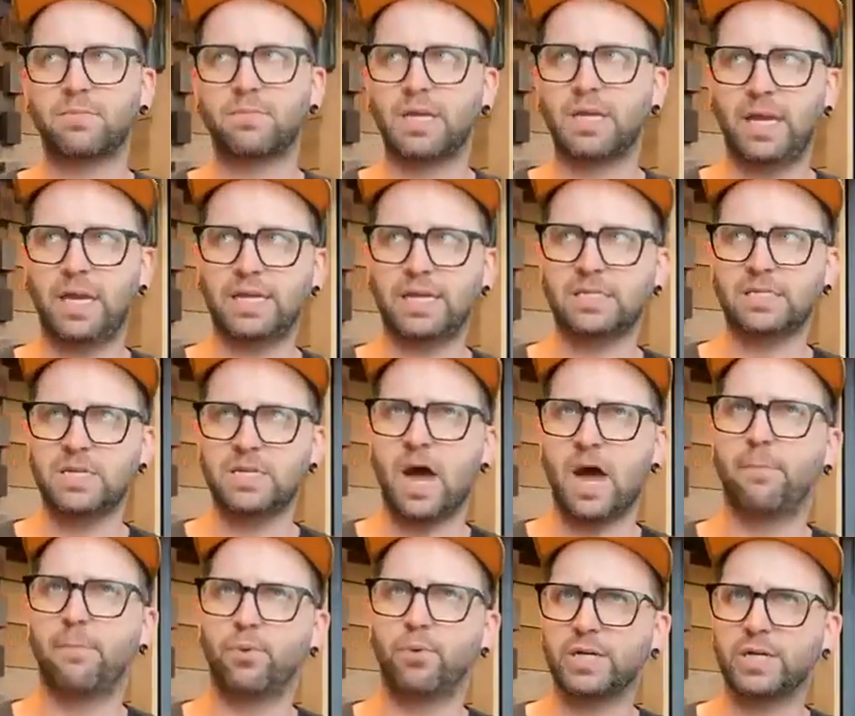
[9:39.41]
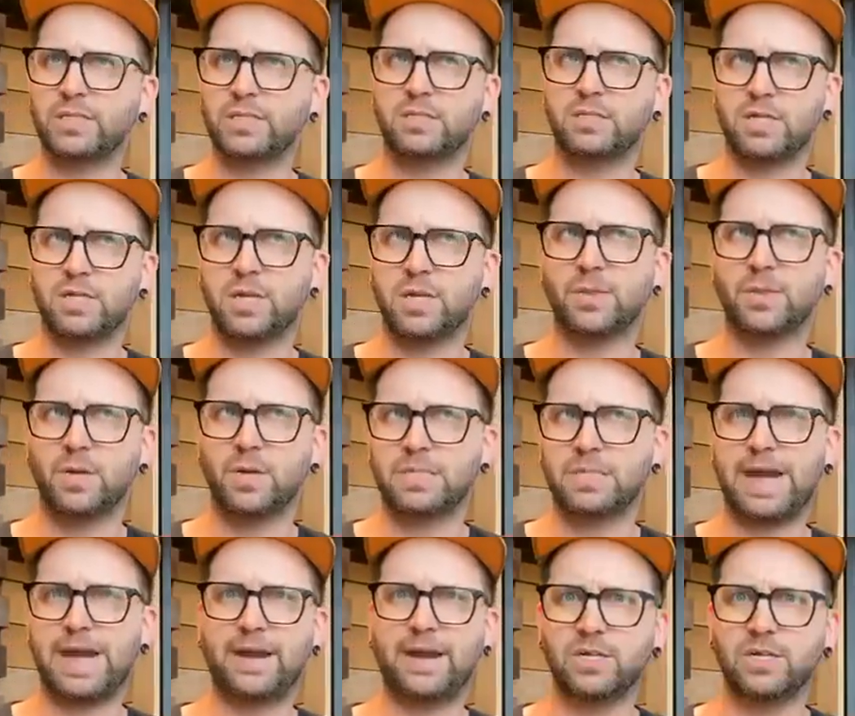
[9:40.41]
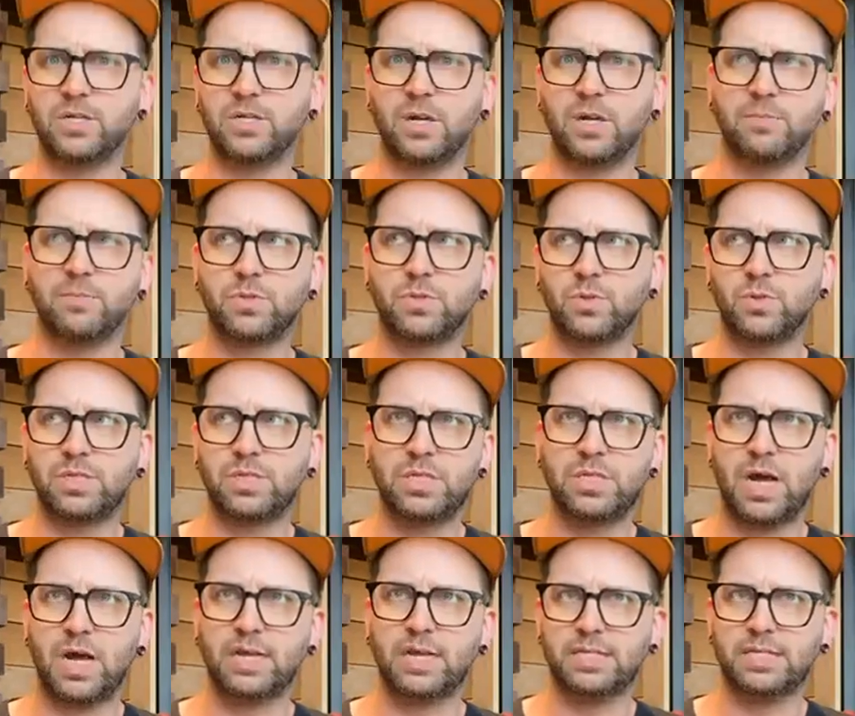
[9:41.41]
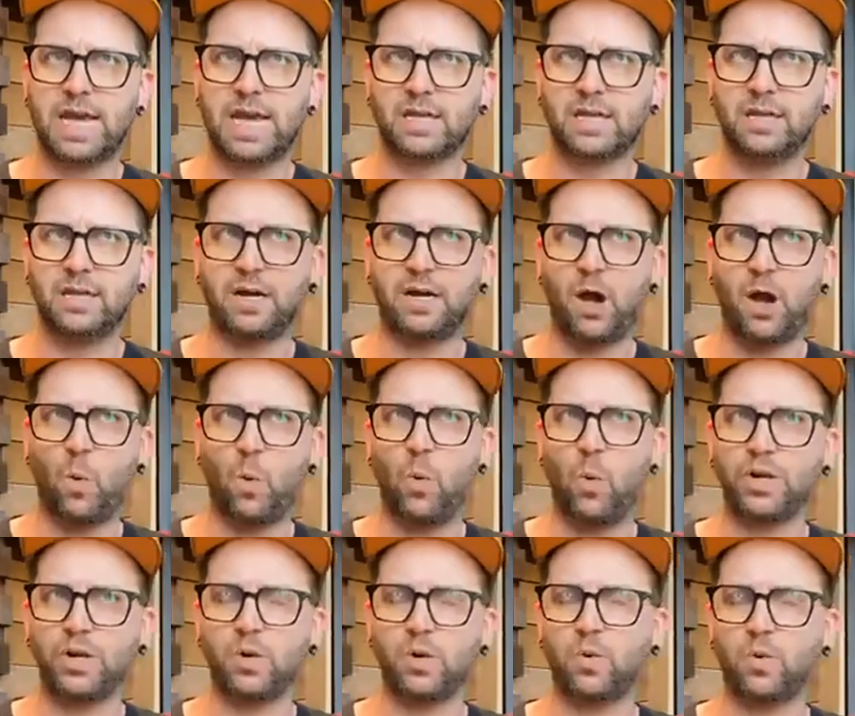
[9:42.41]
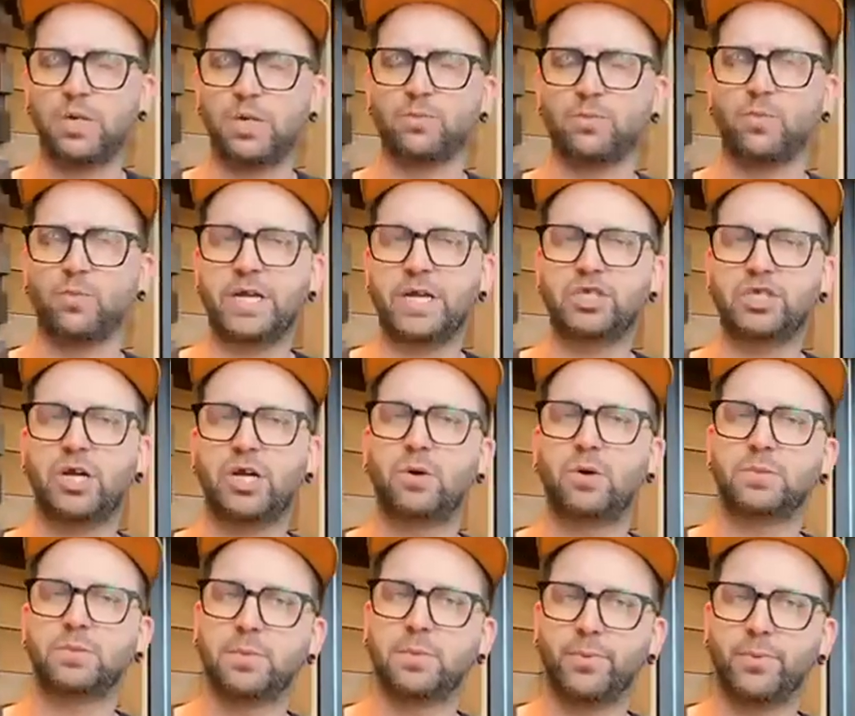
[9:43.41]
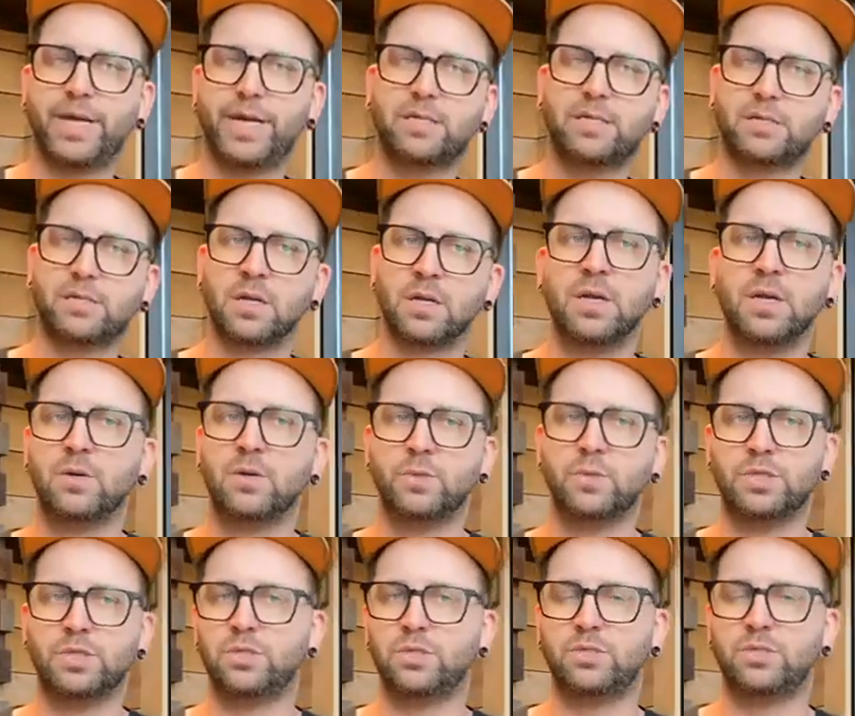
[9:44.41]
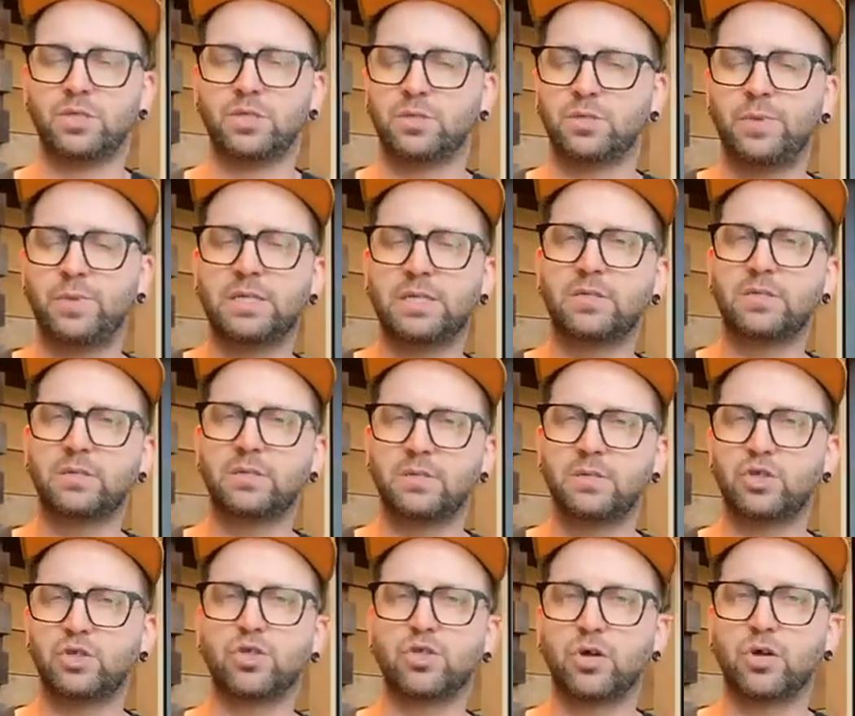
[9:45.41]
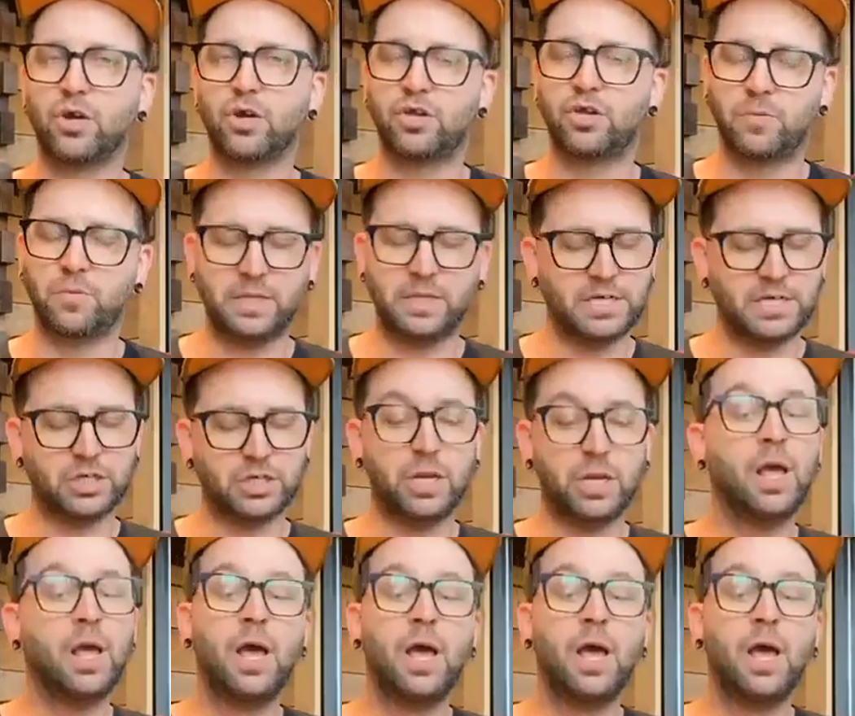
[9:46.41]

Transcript: it's not Brix, it's another Italian term, so it's not exactly a, one to one ratio to Brix, which just means sugar accumulation.